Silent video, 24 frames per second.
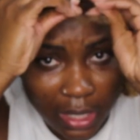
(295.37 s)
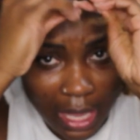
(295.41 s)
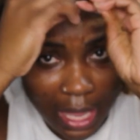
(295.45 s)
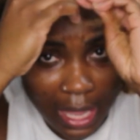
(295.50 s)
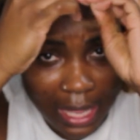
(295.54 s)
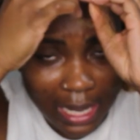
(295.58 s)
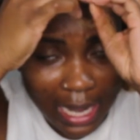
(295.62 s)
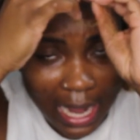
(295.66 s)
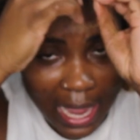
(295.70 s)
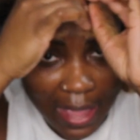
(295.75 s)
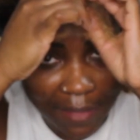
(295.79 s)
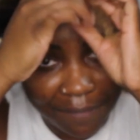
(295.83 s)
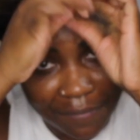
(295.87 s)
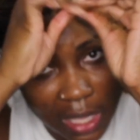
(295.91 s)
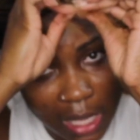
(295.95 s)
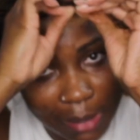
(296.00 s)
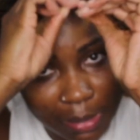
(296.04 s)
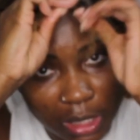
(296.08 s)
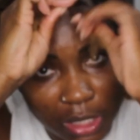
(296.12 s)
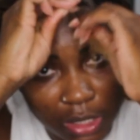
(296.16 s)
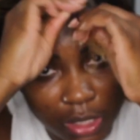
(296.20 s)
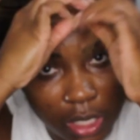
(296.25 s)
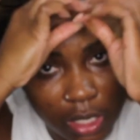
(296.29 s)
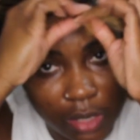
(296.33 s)
And I have
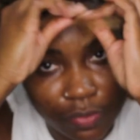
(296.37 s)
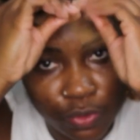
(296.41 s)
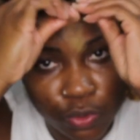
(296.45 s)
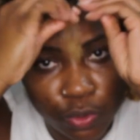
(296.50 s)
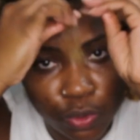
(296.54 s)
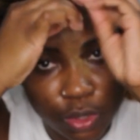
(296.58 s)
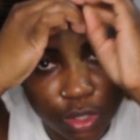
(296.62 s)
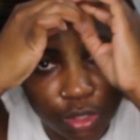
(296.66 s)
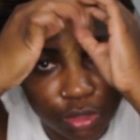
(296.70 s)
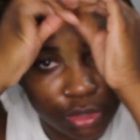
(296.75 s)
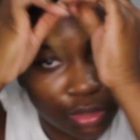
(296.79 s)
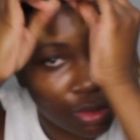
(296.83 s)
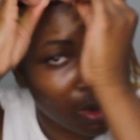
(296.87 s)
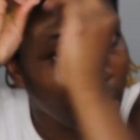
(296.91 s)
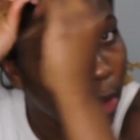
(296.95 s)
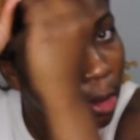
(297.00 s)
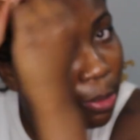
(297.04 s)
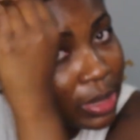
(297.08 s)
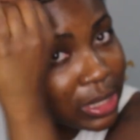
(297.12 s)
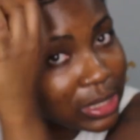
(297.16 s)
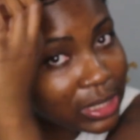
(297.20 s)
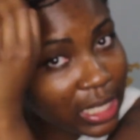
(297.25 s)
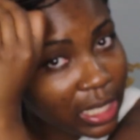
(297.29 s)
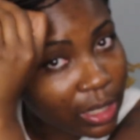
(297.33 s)
family there, of course, so I'll
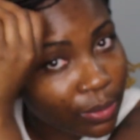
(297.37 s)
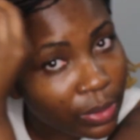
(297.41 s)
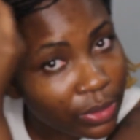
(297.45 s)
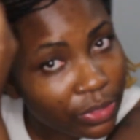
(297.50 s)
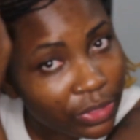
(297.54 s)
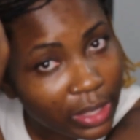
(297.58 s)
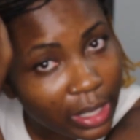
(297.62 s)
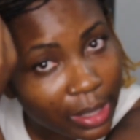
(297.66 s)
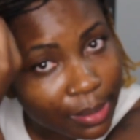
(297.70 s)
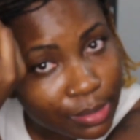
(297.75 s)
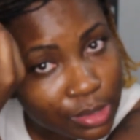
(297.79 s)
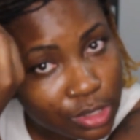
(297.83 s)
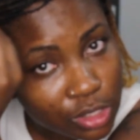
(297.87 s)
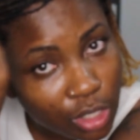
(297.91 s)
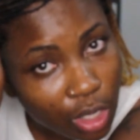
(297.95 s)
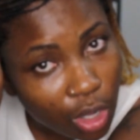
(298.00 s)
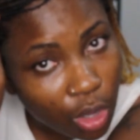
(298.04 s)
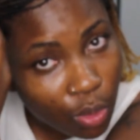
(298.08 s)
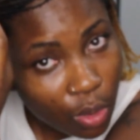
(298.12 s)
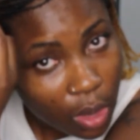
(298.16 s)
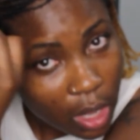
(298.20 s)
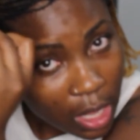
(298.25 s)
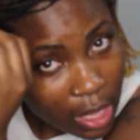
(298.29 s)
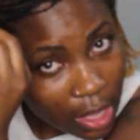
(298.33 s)
be staying with them.
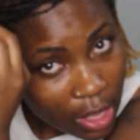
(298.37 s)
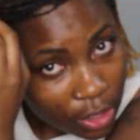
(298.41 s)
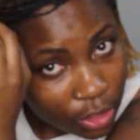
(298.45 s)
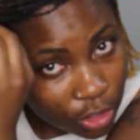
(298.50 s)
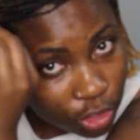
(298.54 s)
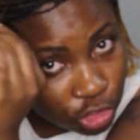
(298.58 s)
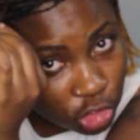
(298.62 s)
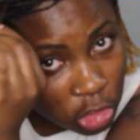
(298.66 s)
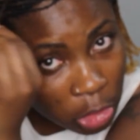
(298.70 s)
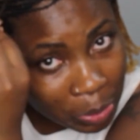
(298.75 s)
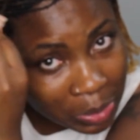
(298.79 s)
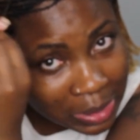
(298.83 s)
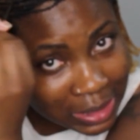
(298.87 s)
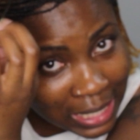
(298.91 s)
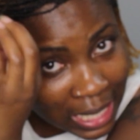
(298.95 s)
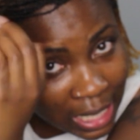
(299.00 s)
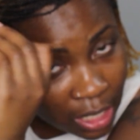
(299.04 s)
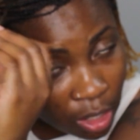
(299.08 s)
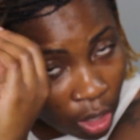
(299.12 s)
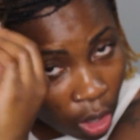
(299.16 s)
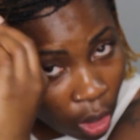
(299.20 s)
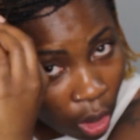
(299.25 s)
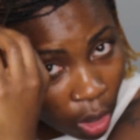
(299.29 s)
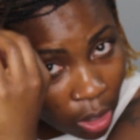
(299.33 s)
So the trip is
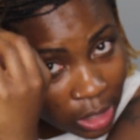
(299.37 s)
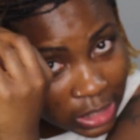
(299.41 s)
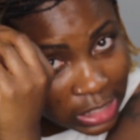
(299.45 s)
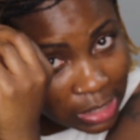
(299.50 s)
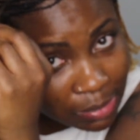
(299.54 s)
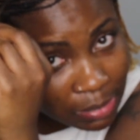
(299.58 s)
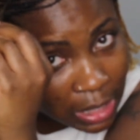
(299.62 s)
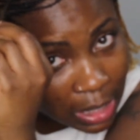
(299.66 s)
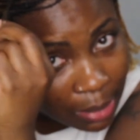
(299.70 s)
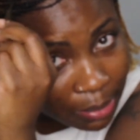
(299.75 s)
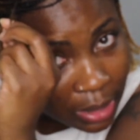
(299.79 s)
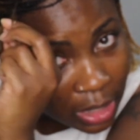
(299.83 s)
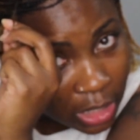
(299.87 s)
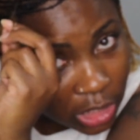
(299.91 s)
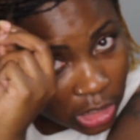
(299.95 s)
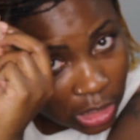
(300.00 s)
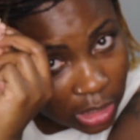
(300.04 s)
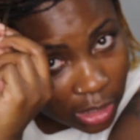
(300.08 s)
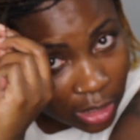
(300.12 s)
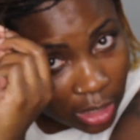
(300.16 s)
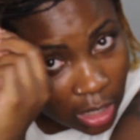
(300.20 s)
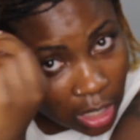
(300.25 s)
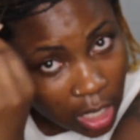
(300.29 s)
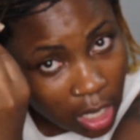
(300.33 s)
not costing me a
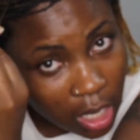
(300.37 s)
bunch.